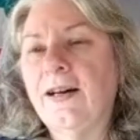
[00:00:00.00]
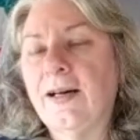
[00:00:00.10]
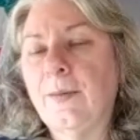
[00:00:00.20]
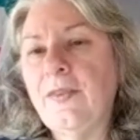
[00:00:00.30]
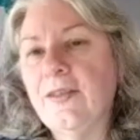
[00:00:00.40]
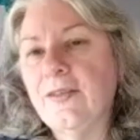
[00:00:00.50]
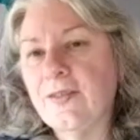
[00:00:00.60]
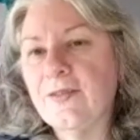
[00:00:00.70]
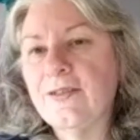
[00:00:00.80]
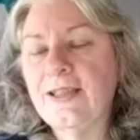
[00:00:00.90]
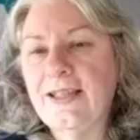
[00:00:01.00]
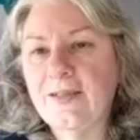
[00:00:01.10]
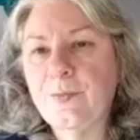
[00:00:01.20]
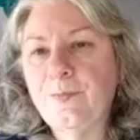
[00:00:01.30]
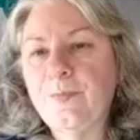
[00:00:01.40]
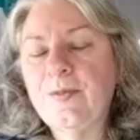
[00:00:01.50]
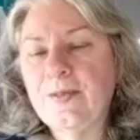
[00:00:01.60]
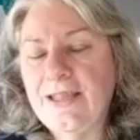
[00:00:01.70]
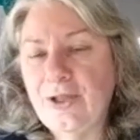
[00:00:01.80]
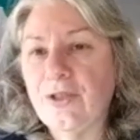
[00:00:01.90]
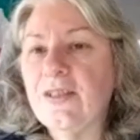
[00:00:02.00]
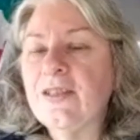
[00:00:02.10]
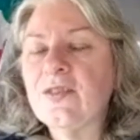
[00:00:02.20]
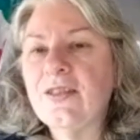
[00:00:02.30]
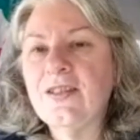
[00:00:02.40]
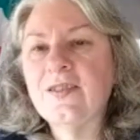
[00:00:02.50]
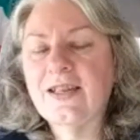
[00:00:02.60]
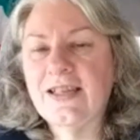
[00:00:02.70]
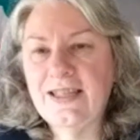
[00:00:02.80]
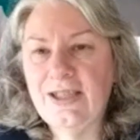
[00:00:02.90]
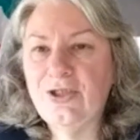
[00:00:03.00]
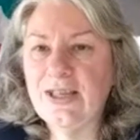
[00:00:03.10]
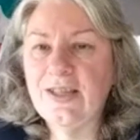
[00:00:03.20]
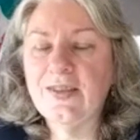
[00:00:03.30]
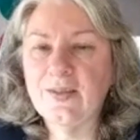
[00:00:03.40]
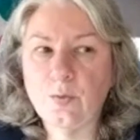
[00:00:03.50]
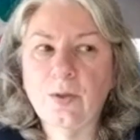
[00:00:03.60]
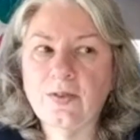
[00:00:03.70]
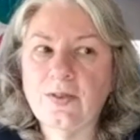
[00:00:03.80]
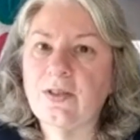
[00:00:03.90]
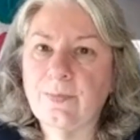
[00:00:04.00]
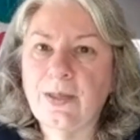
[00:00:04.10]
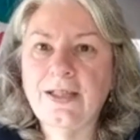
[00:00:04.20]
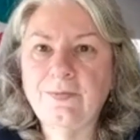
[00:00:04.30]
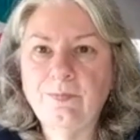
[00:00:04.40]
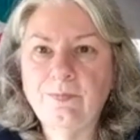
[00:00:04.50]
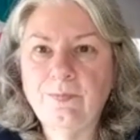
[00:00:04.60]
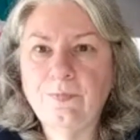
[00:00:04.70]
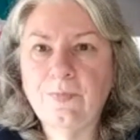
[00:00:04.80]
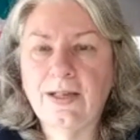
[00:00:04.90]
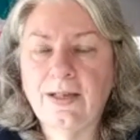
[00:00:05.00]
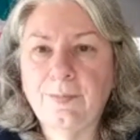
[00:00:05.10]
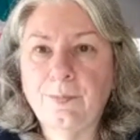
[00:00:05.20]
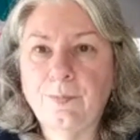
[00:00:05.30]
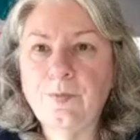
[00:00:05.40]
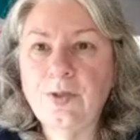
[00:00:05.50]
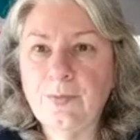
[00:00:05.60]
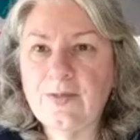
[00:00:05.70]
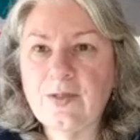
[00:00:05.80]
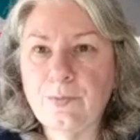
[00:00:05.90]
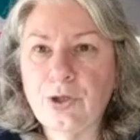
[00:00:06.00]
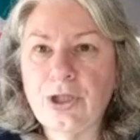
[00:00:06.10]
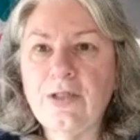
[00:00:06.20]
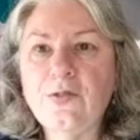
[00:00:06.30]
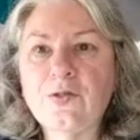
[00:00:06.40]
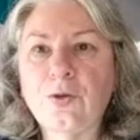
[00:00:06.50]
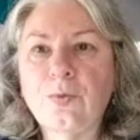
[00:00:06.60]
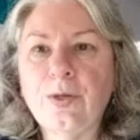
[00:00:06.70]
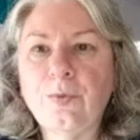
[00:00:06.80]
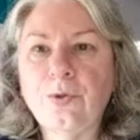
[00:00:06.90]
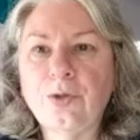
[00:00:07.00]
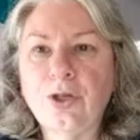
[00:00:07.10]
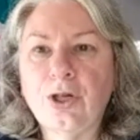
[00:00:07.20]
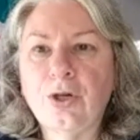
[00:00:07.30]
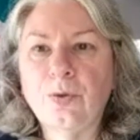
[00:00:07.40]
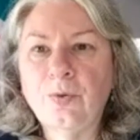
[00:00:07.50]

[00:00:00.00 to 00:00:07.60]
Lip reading: This is the next stage on this, is I need to get this quilted on my domestic machine, so we will go